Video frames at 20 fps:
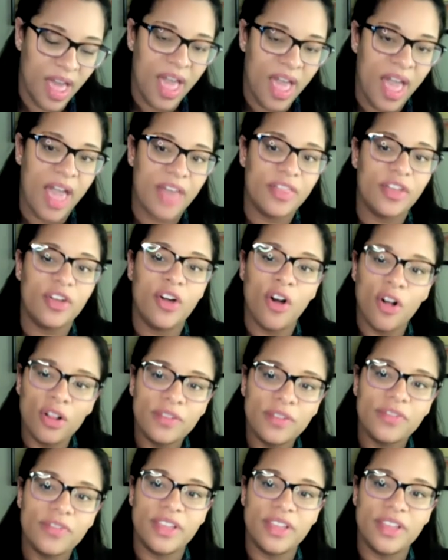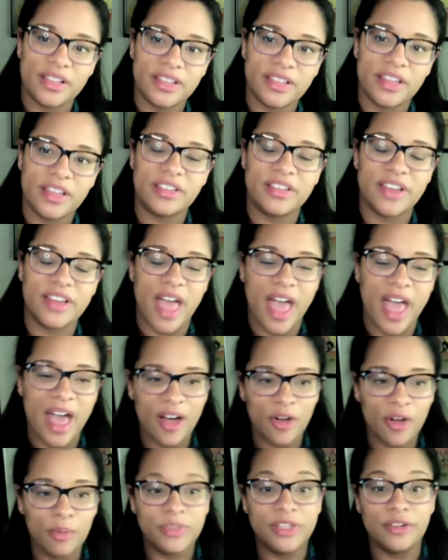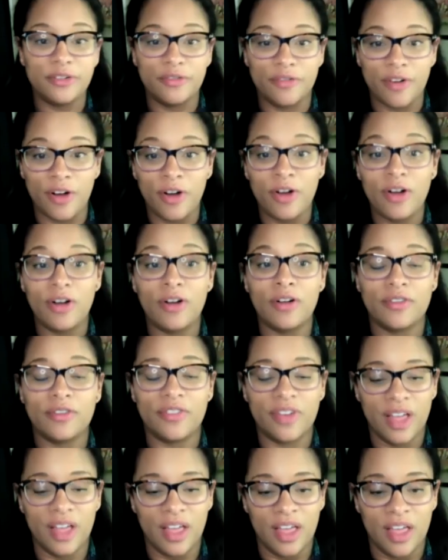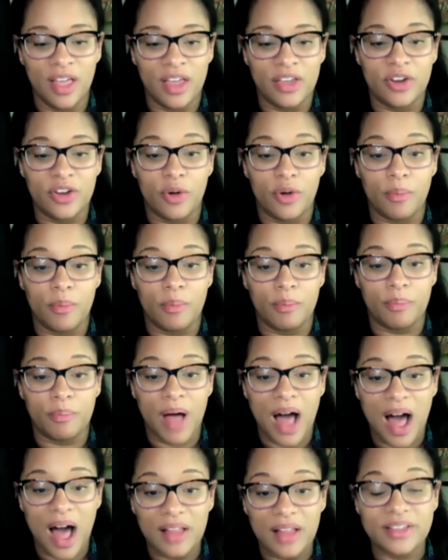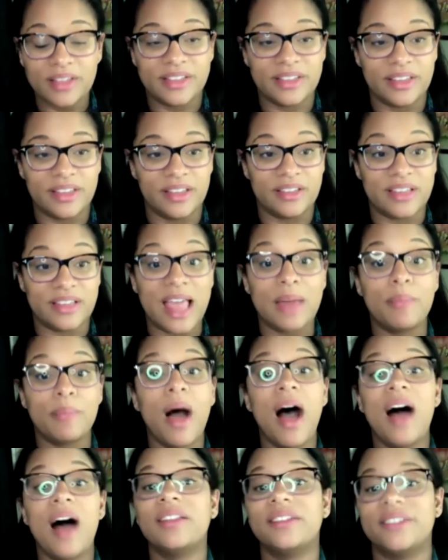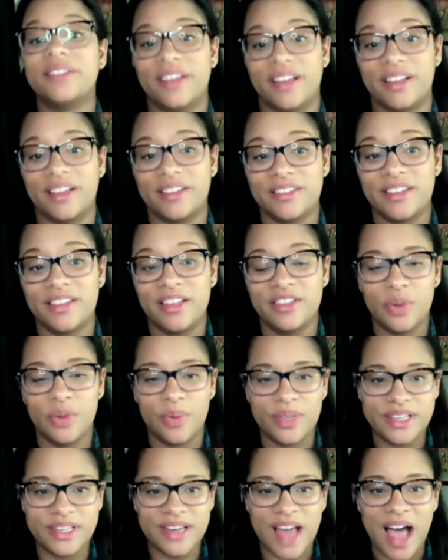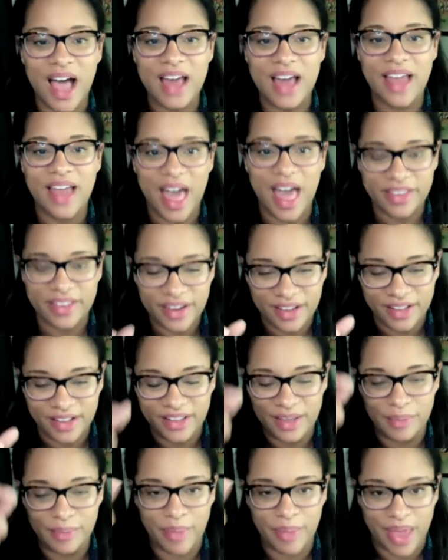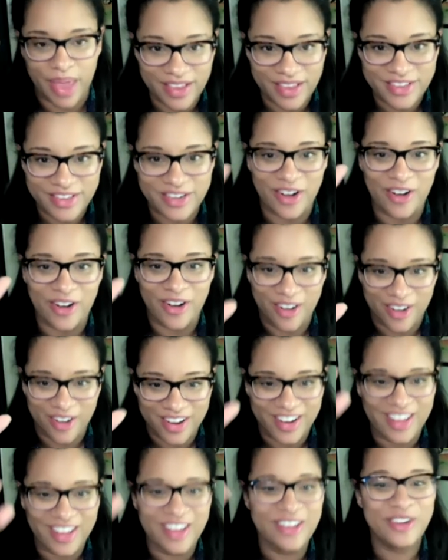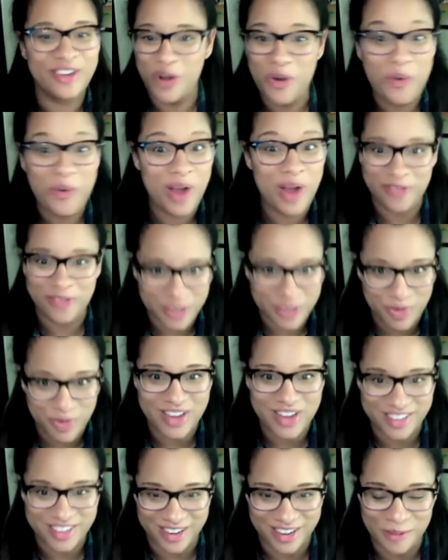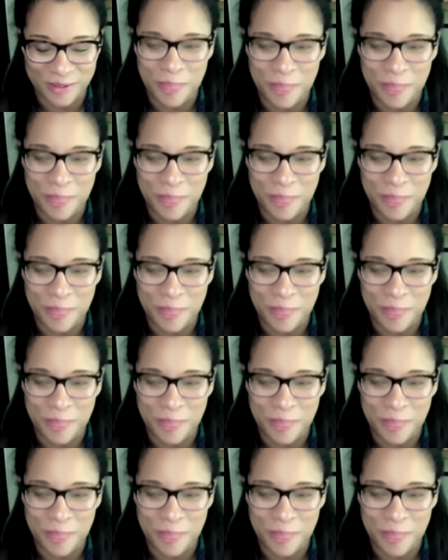And the goal of this is to help devolve, you know, policies and politics. So it's not ethnically based on, you know, whoever's president.